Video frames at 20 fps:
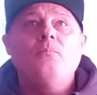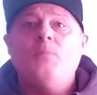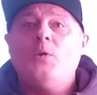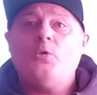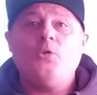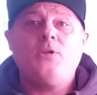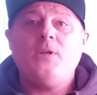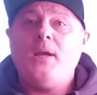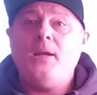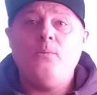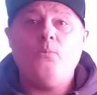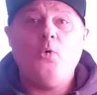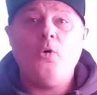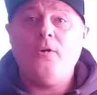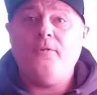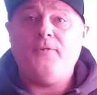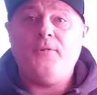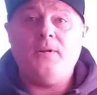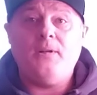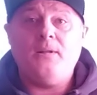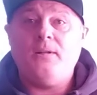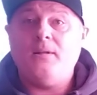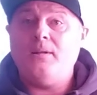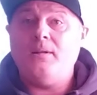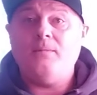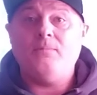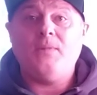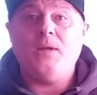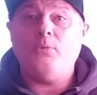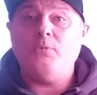Because it ain't worth
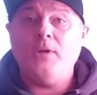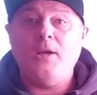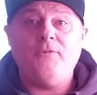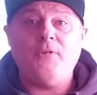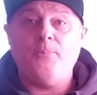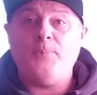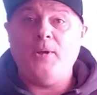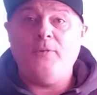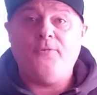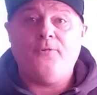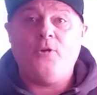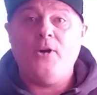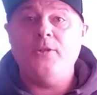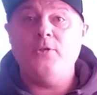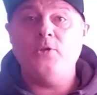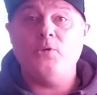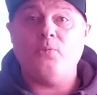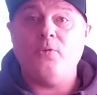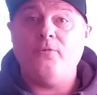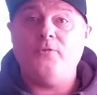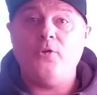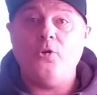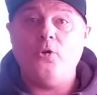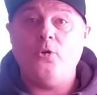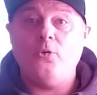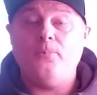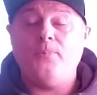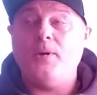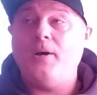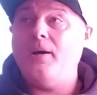it. They'll never be friends with
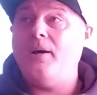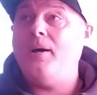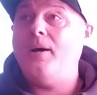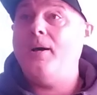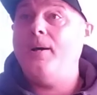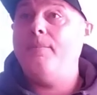you. But